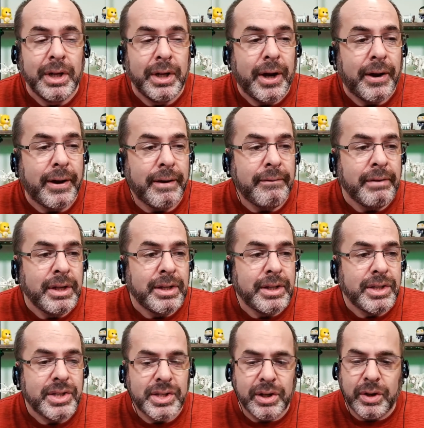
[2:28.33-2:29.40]
All right.
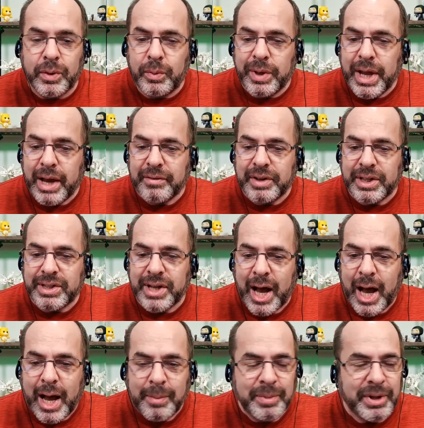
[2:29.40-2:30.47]
So we have a
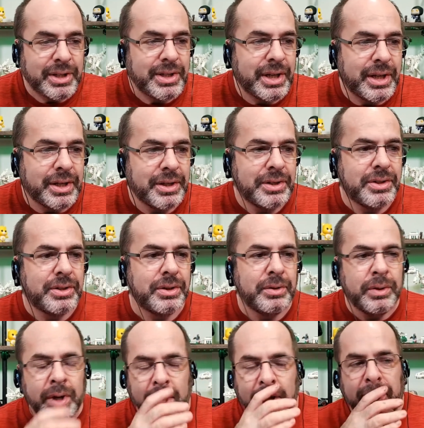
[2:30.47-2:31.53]
topic to get into,
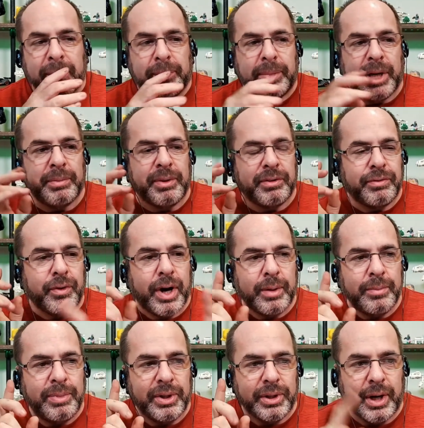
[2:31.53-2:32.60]
but before I
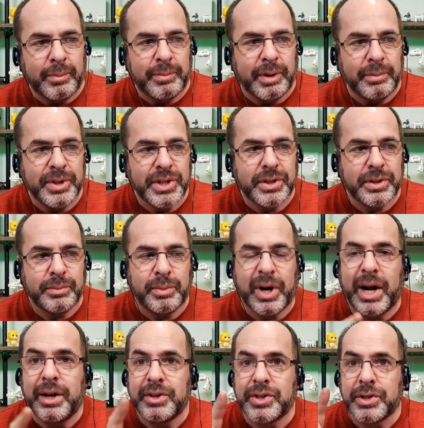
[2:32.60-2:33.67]
pull it up on Mr.
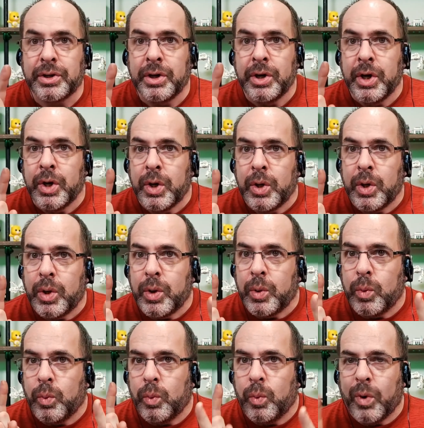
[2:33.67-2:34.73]
Browser,
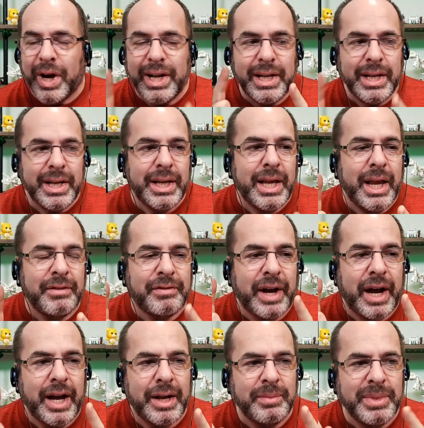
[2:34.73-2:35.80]
what have
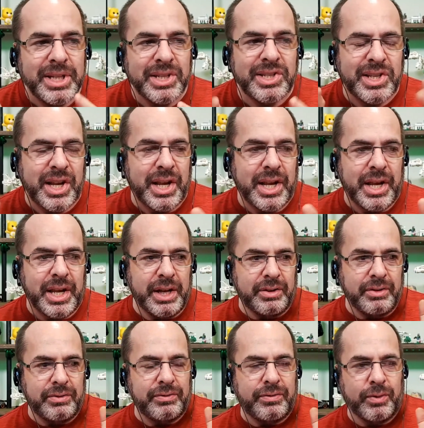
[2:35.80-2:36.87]
I been saying
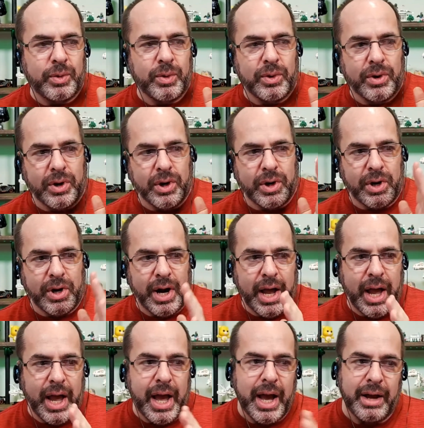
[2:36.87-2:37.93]

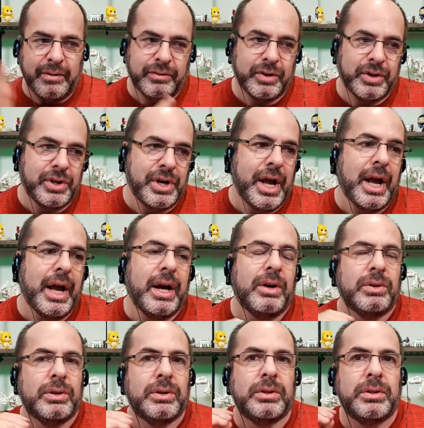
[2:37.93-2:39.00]
forever
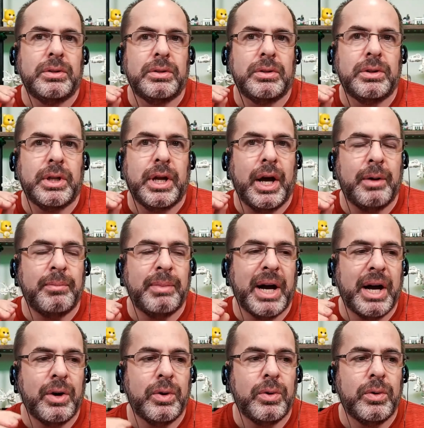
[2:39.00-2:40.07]
now
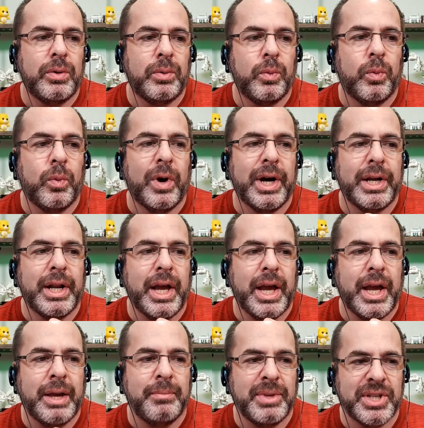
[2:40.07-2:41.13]
about what
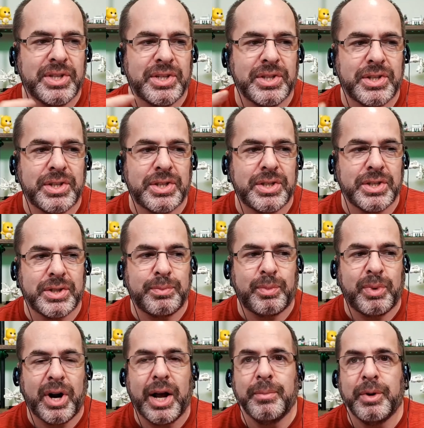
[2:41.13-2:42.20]
a business's
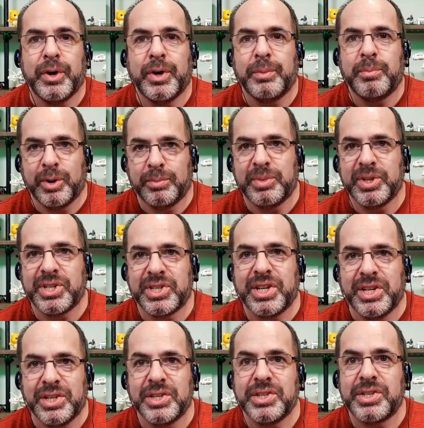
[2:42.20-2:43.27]
primary purpose
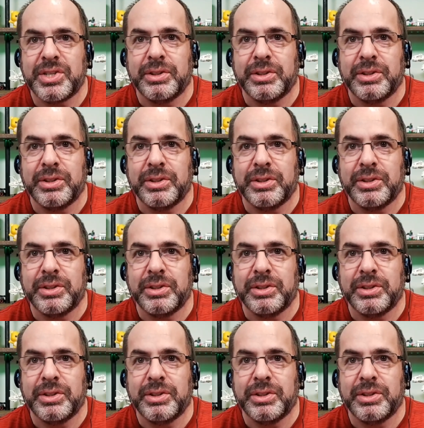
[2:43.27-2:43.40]
is?